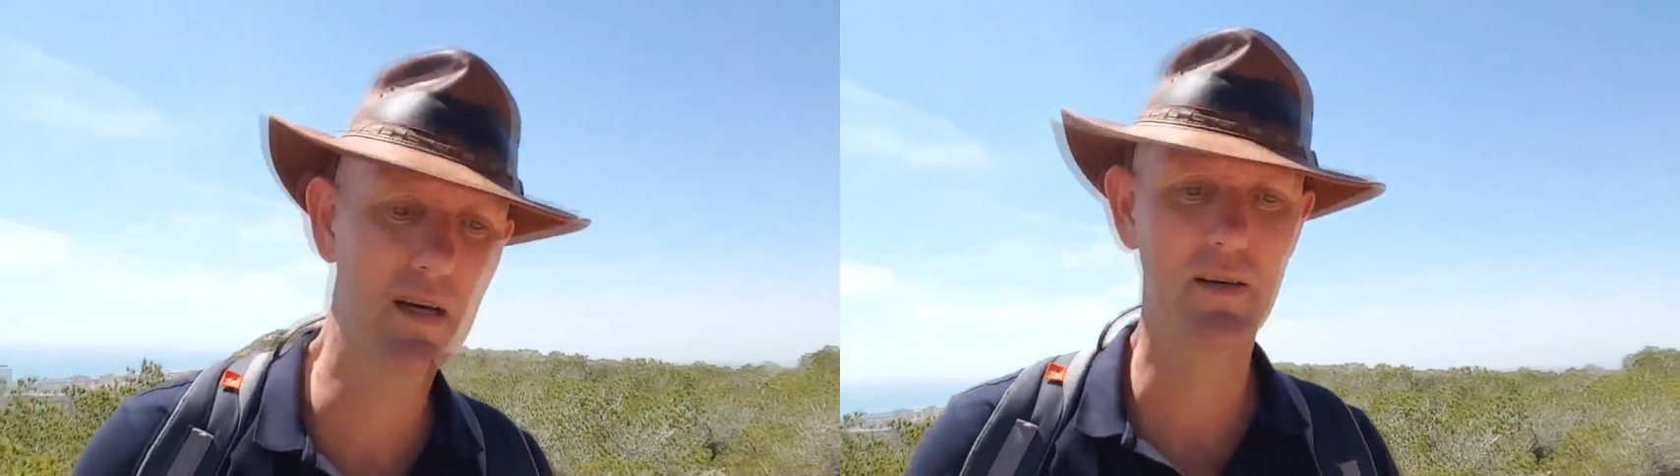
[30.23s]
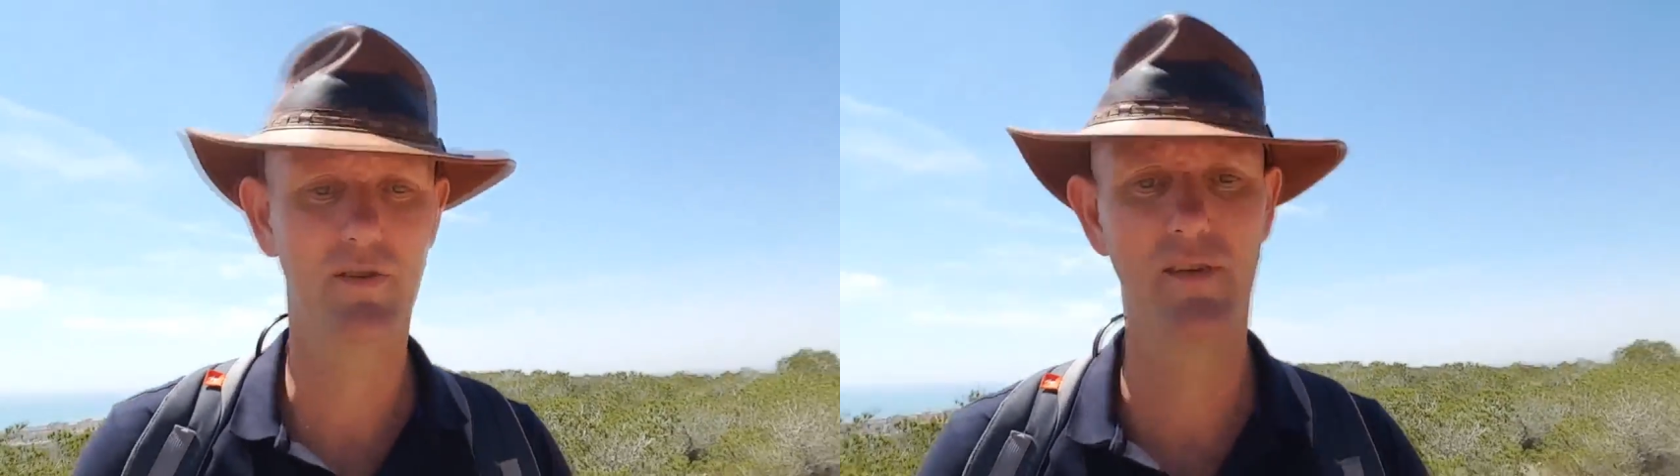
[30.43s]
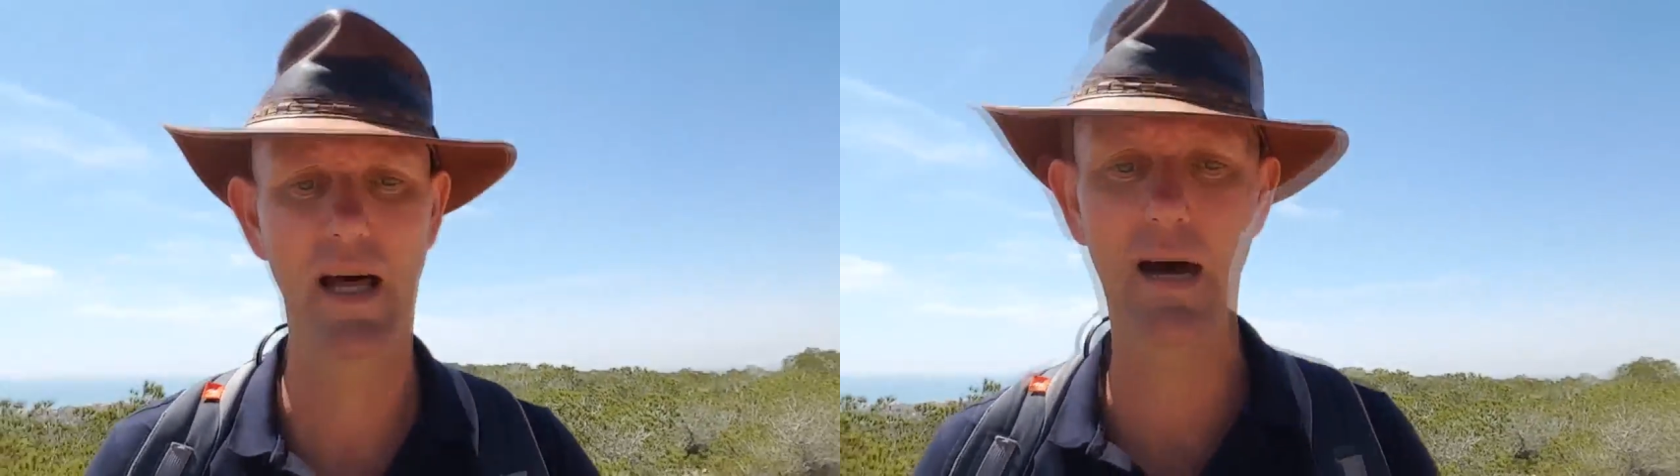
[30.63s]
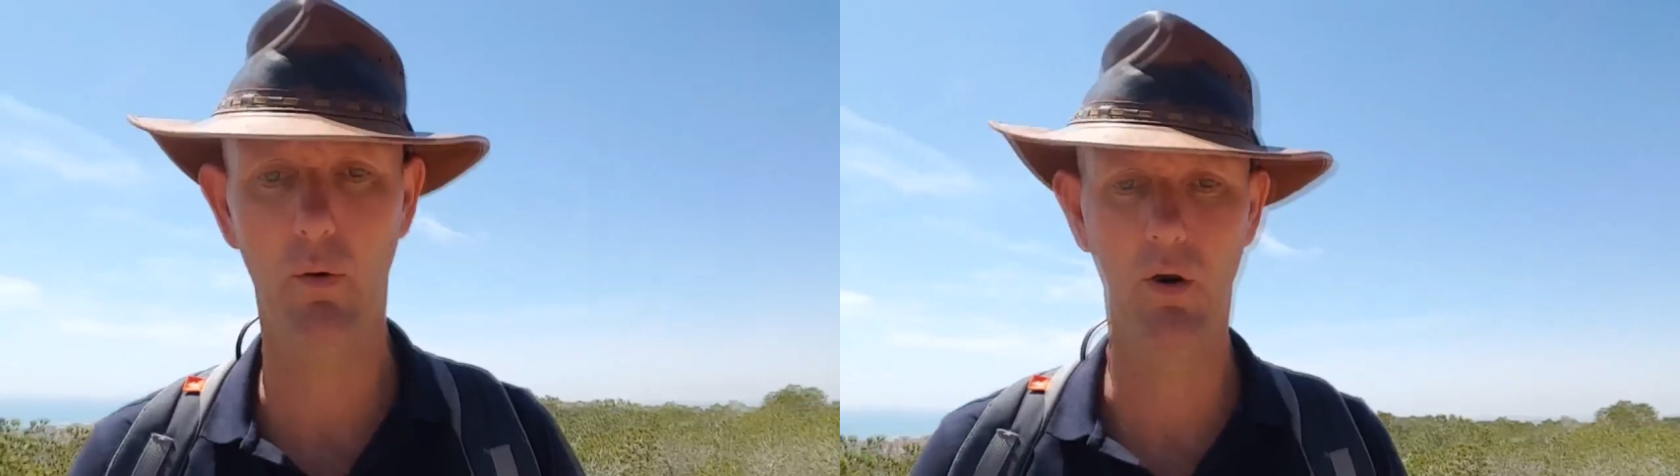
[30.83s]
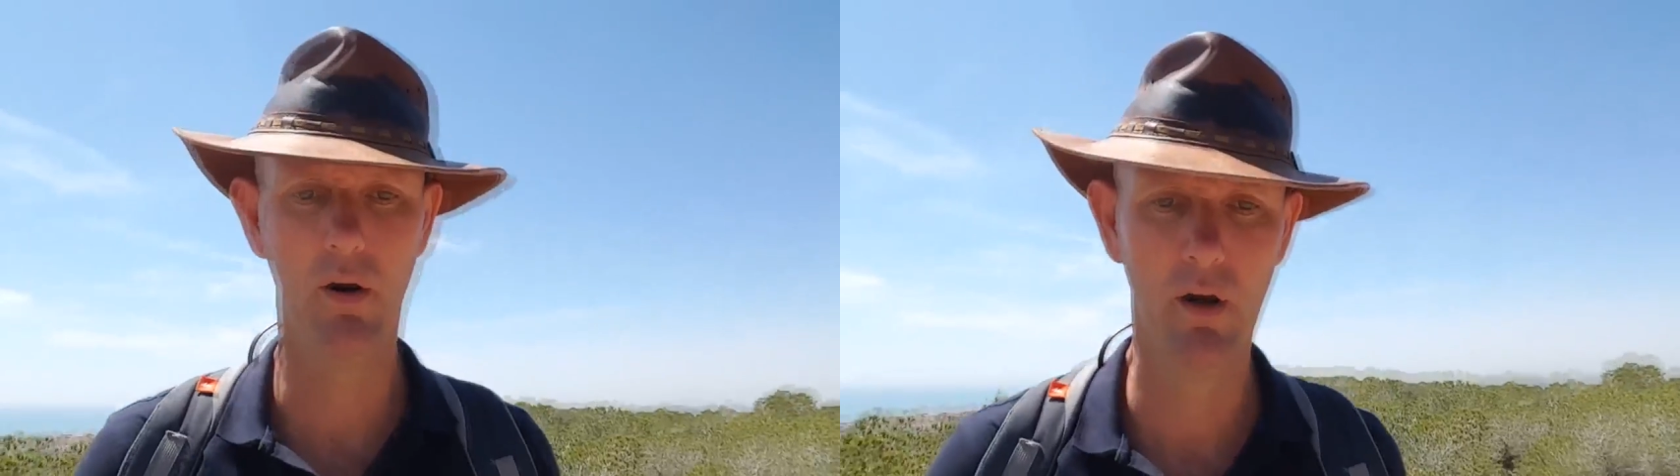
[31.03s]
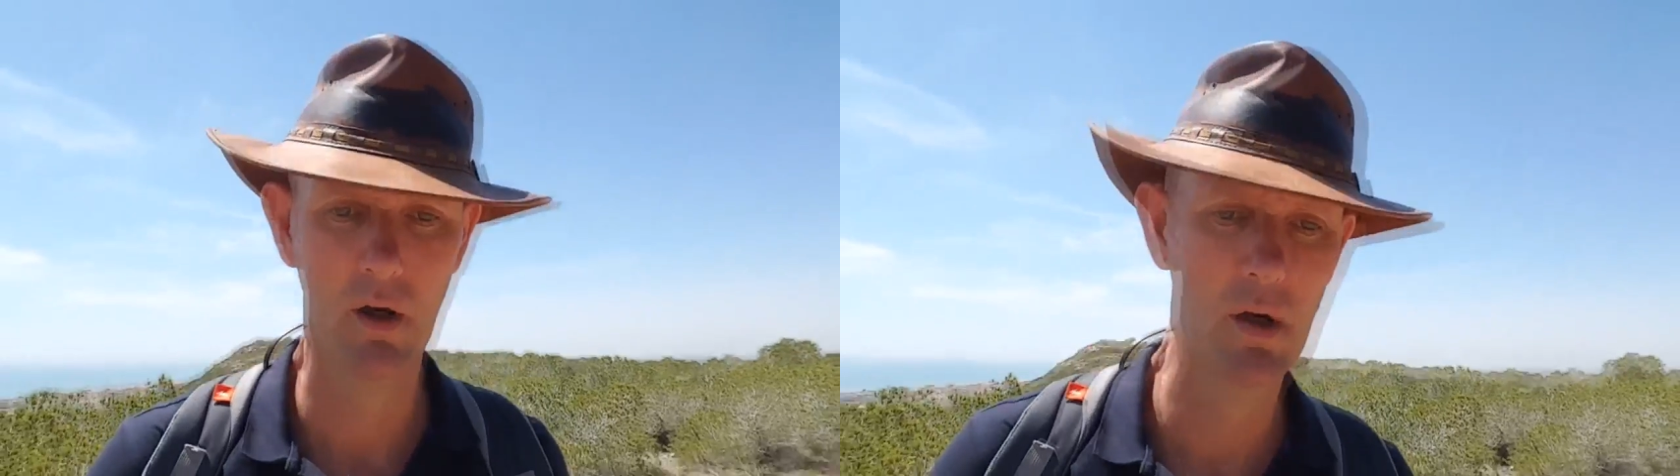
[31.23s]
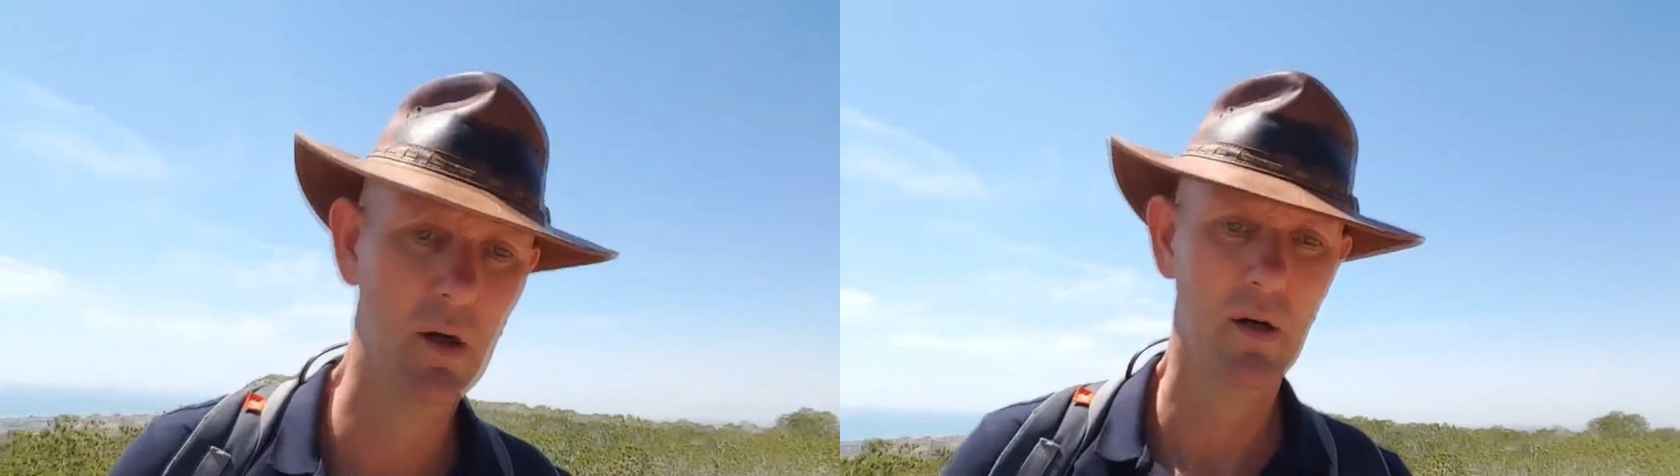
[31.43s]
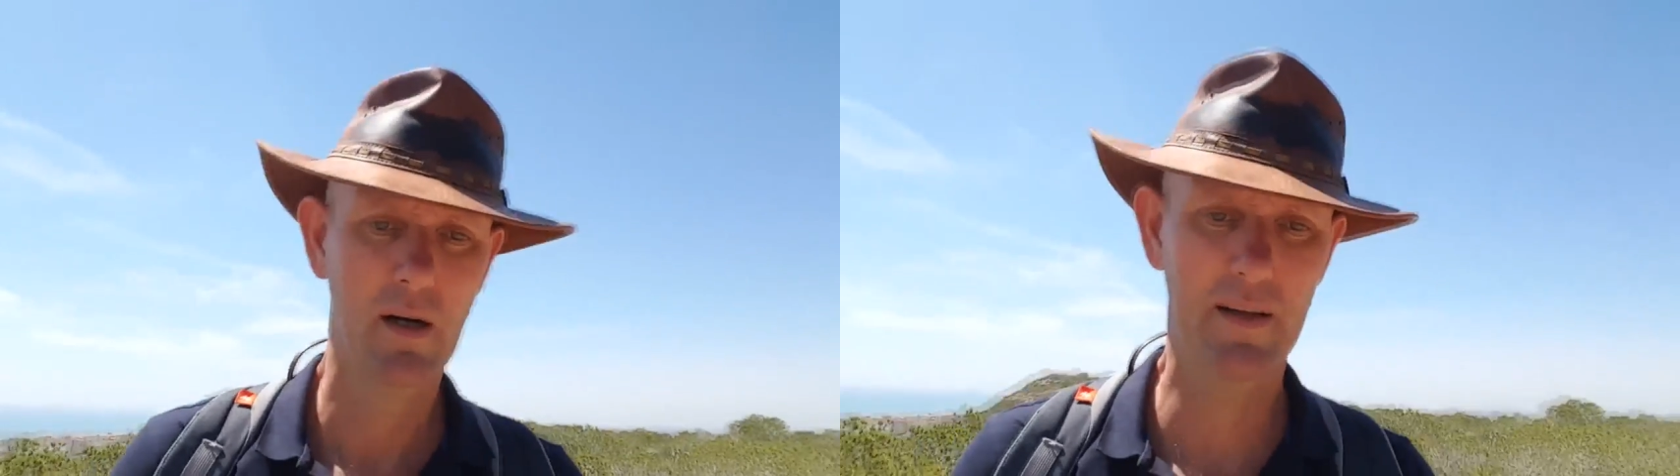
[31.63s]
is now,
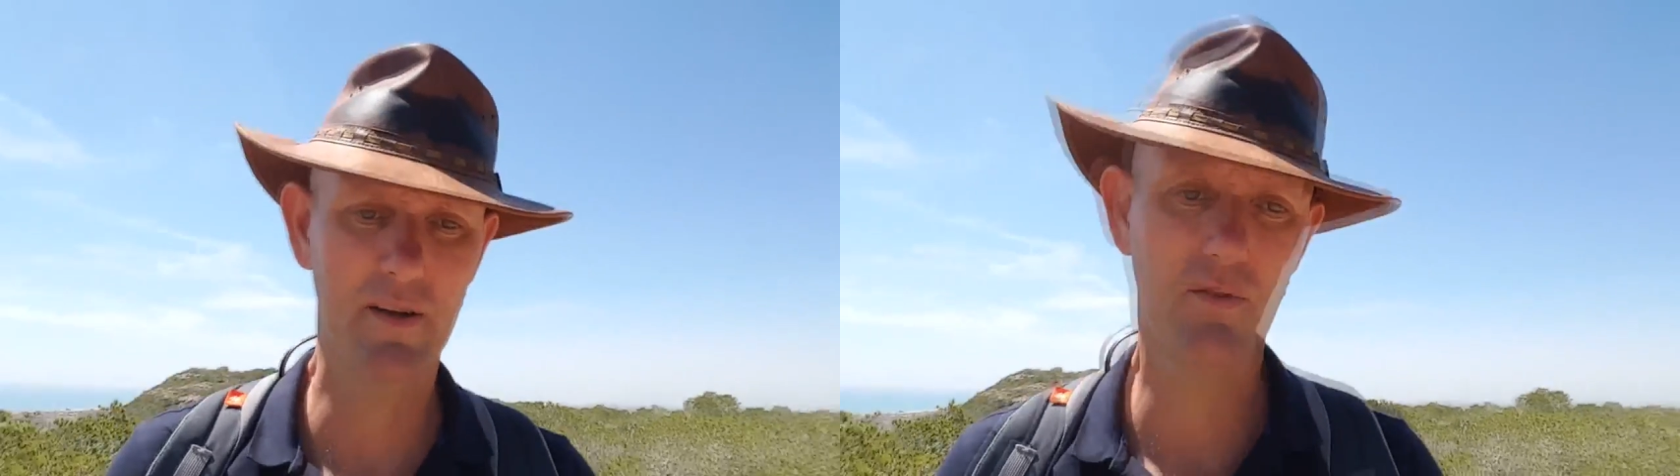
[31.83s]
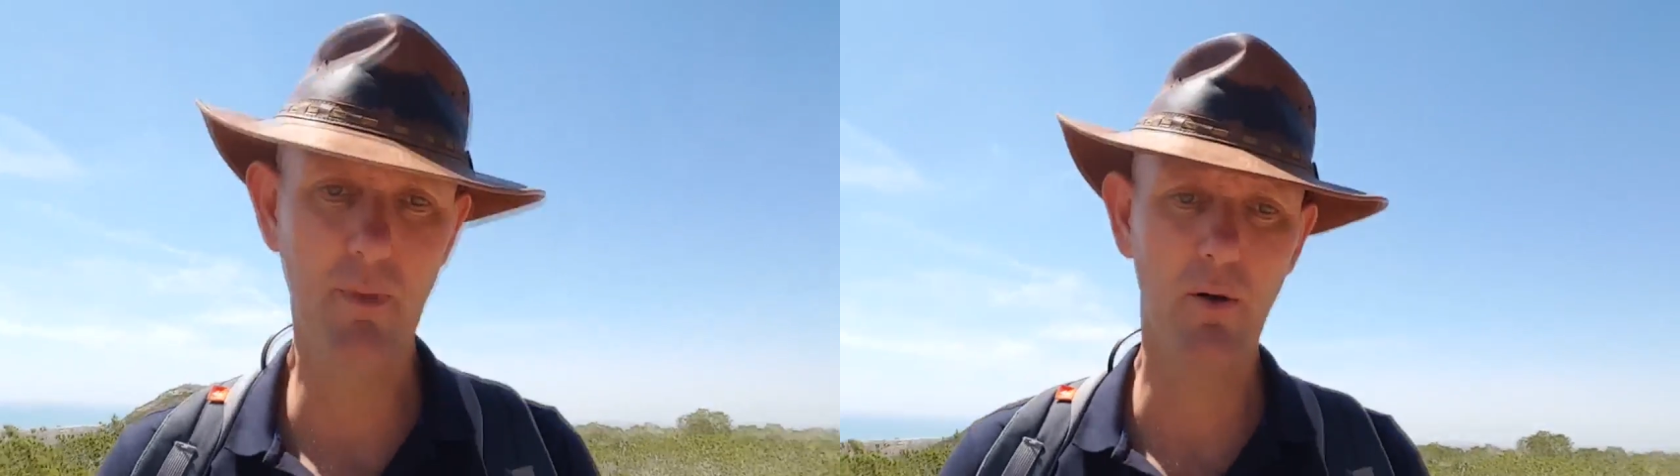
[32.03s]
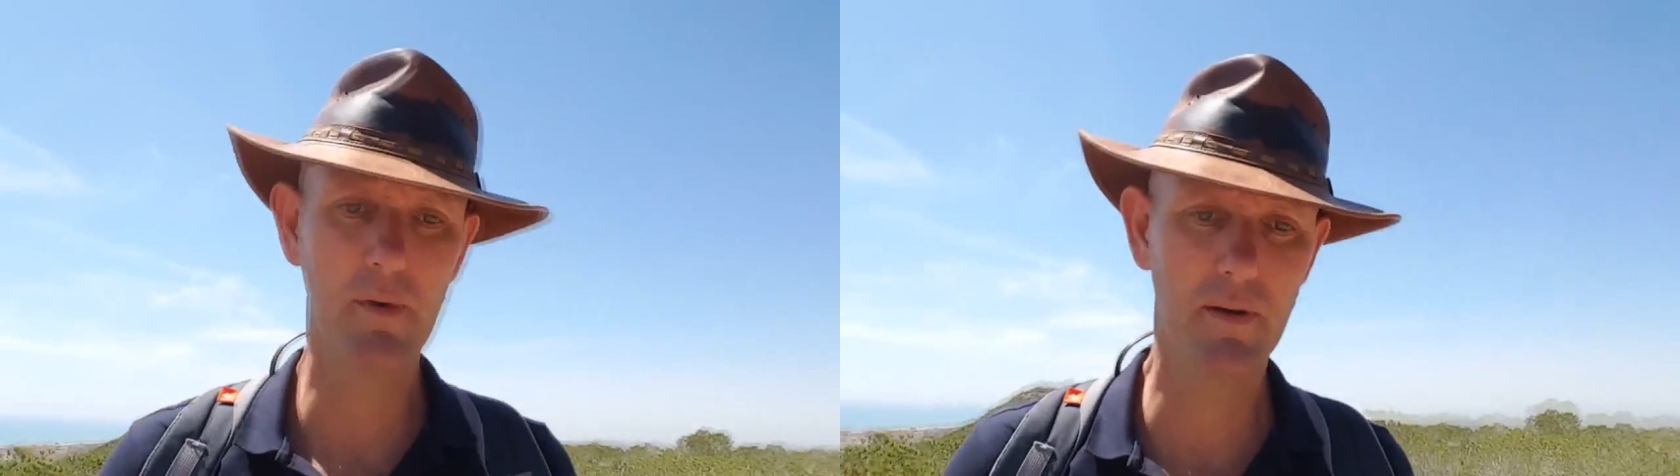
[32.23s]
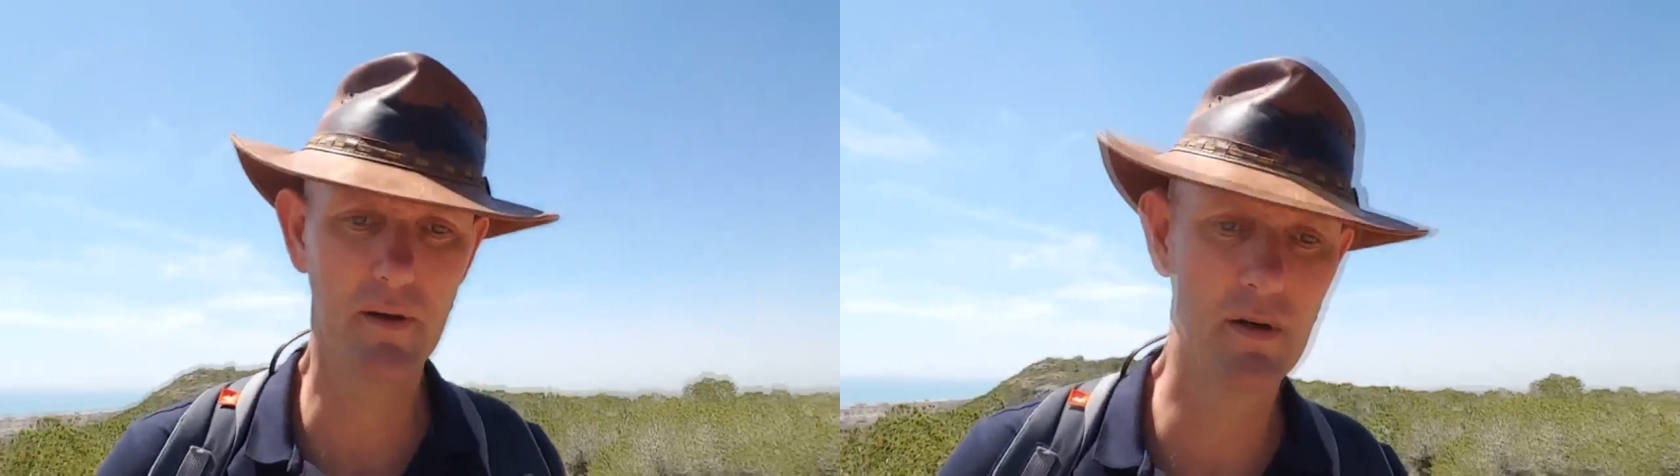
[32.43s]
at this moment.